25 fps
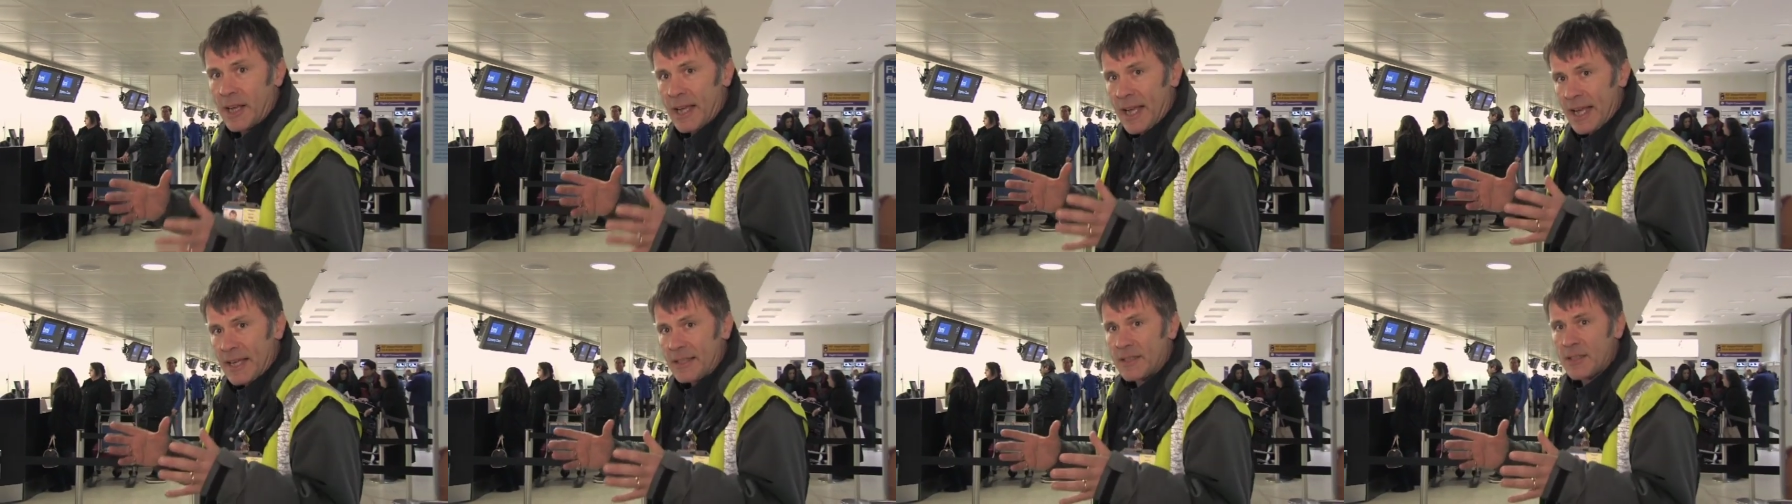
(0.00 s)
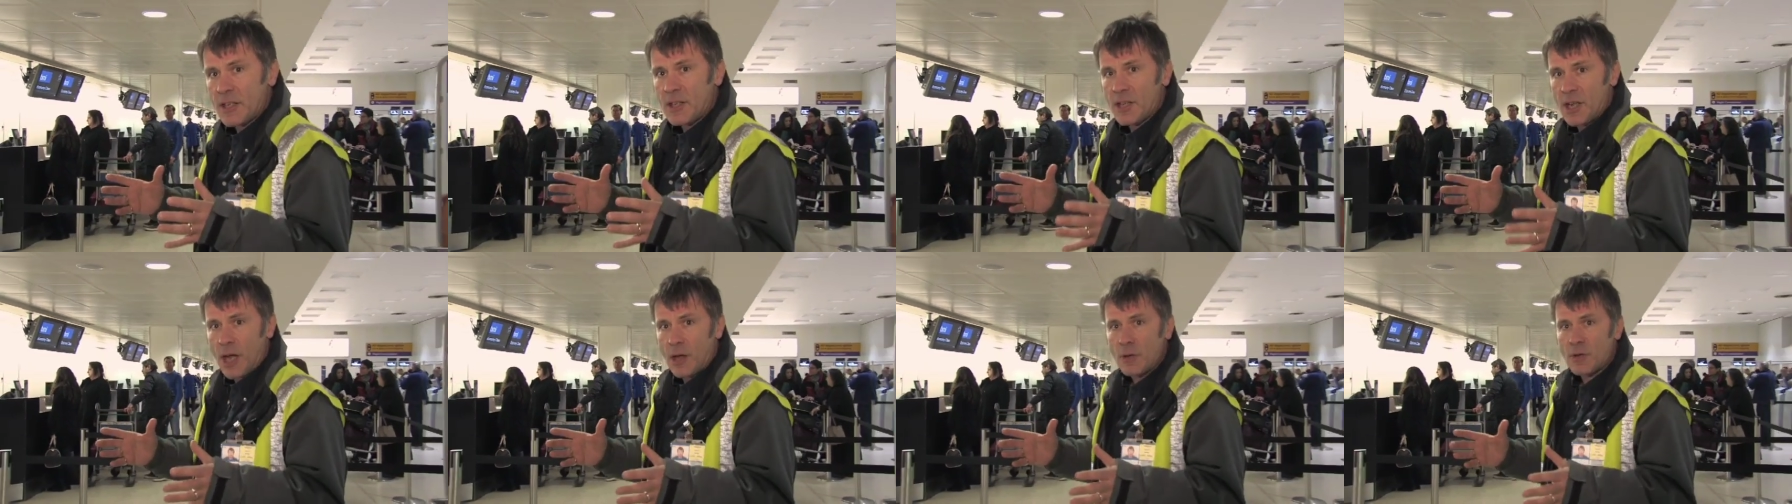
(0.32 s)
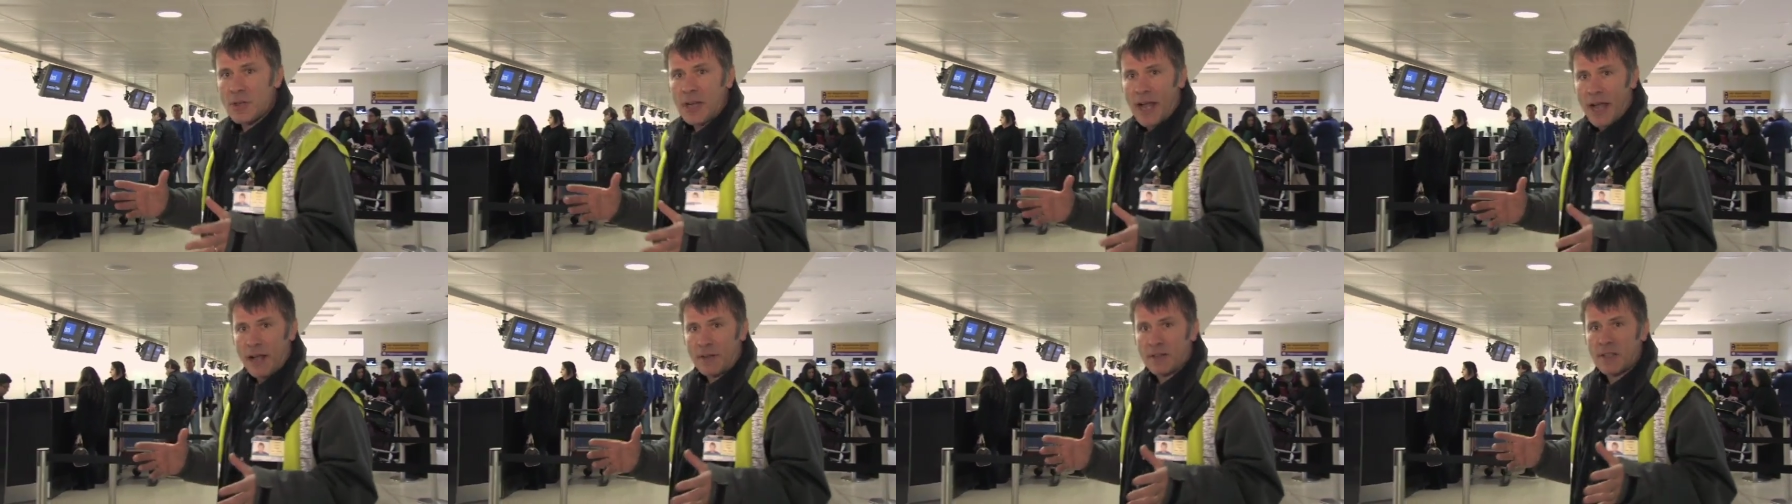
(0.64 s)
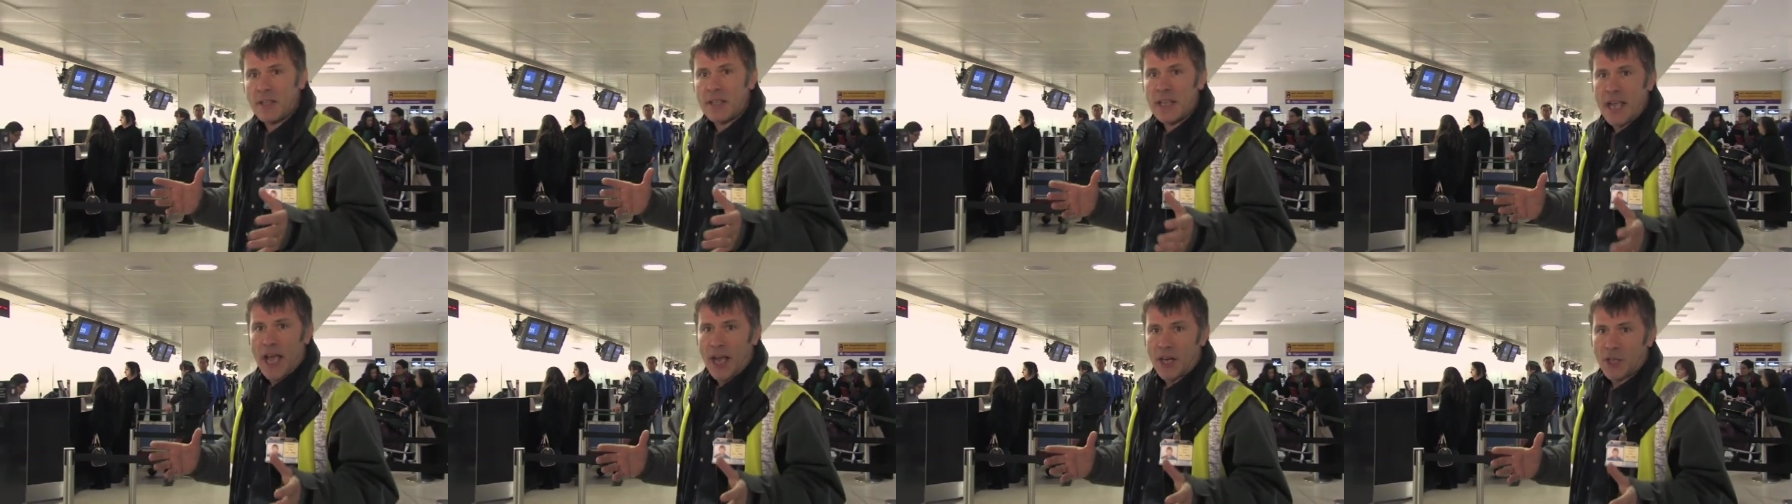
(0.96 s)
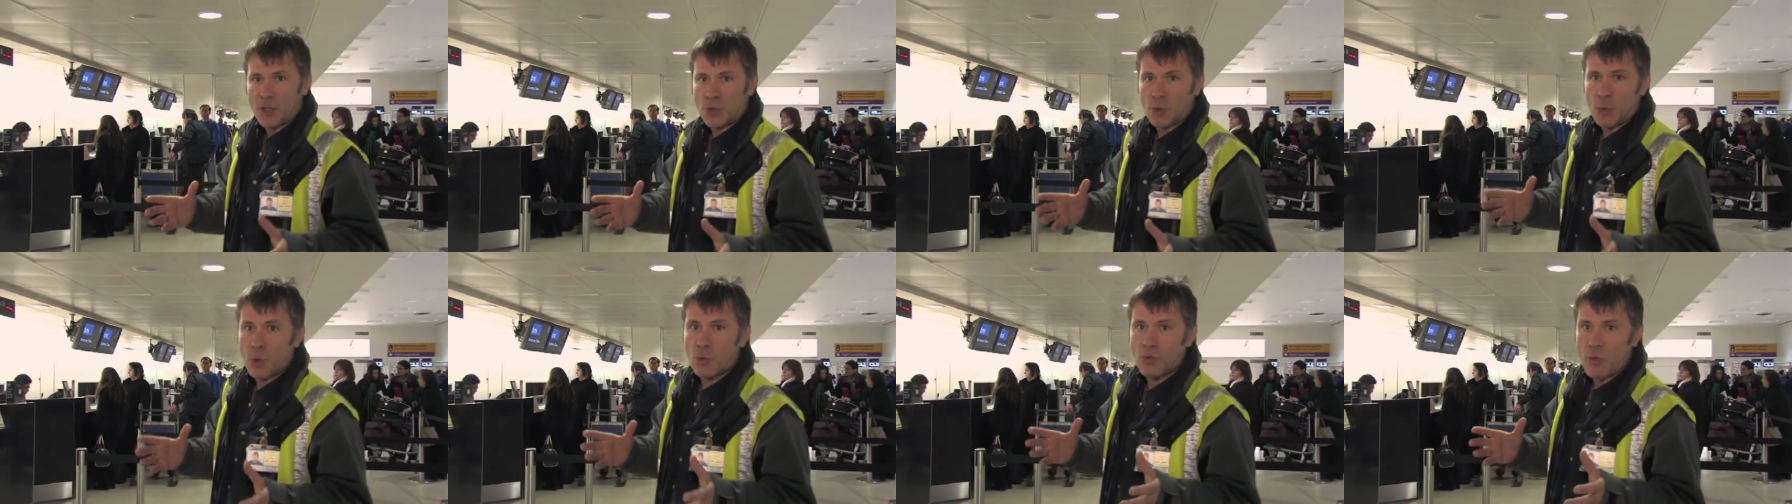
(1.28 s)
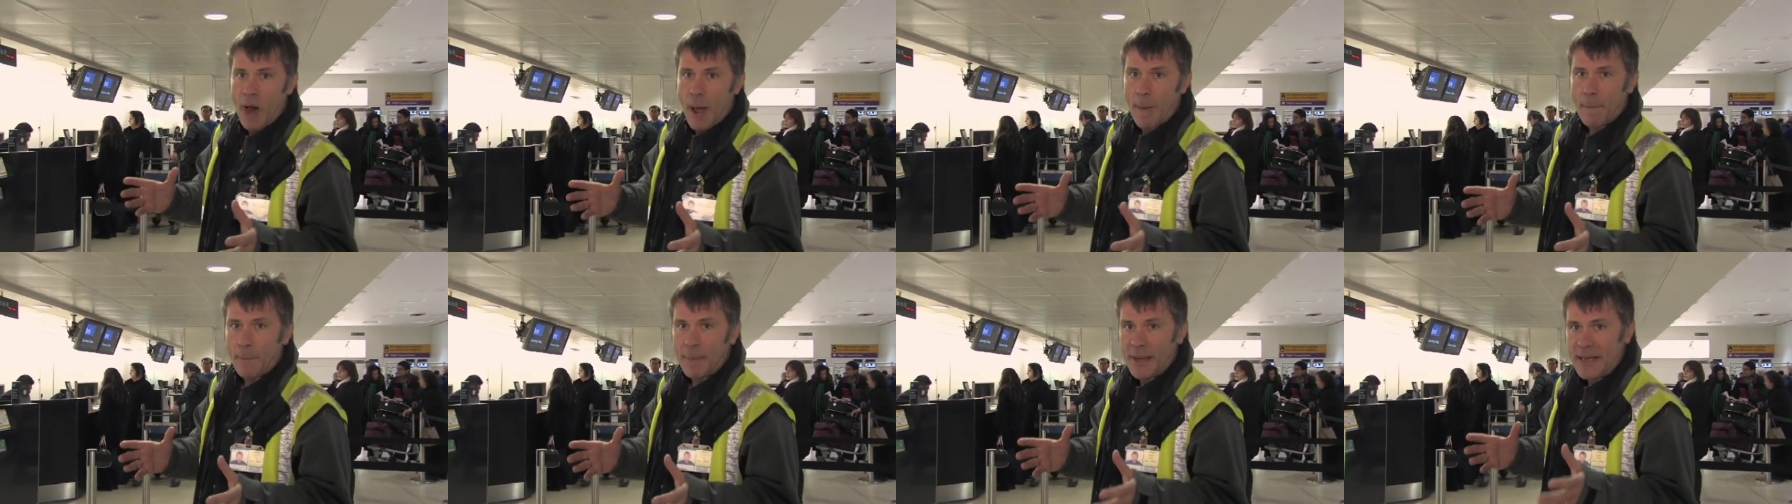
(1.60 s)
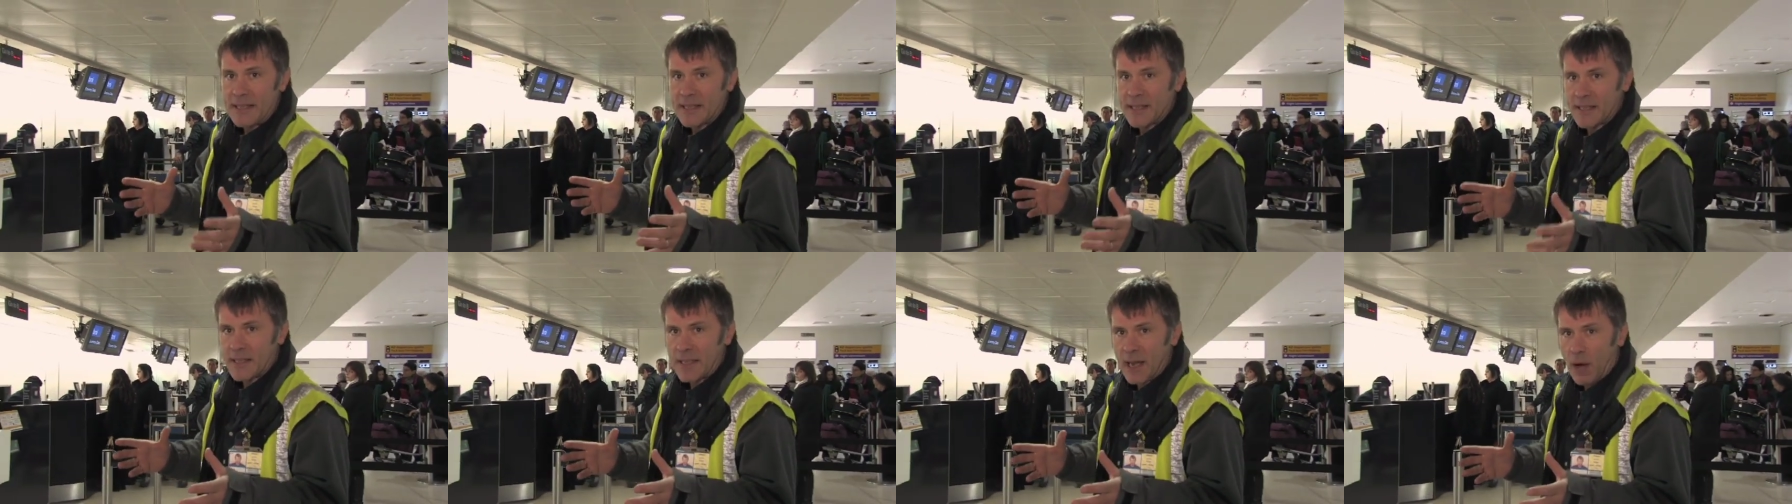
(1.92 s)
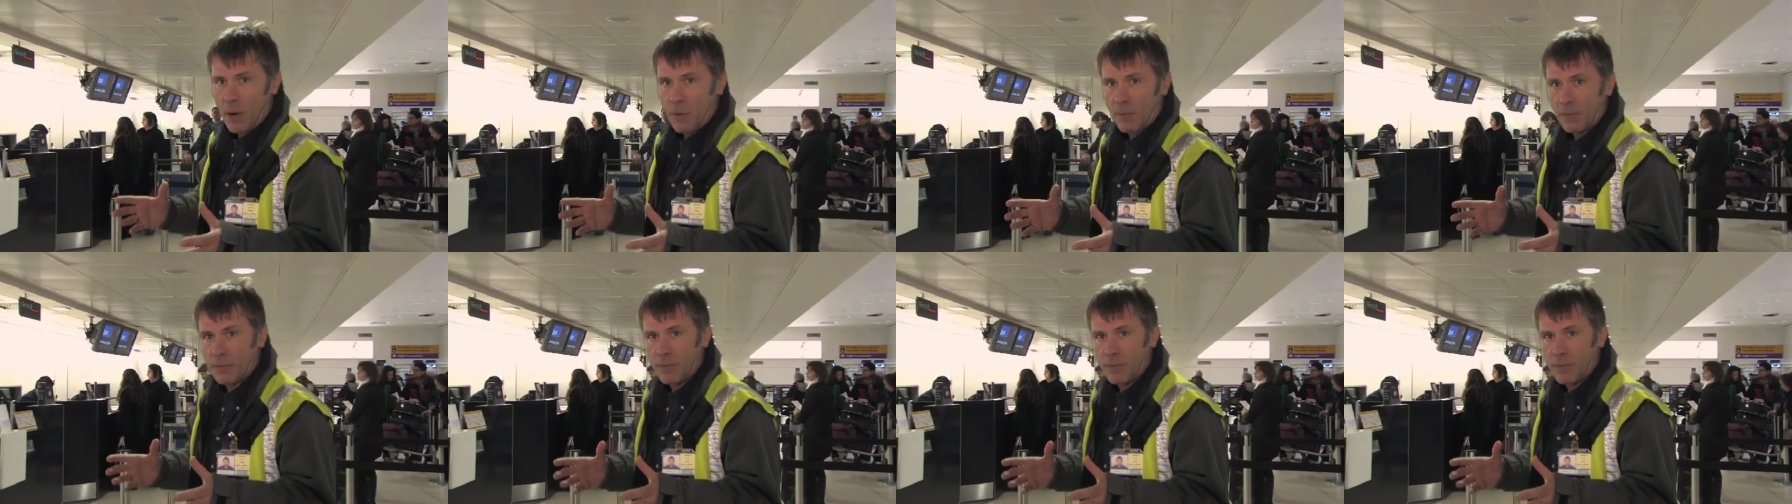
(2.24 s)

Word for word: is to go down to the actual ramp itself.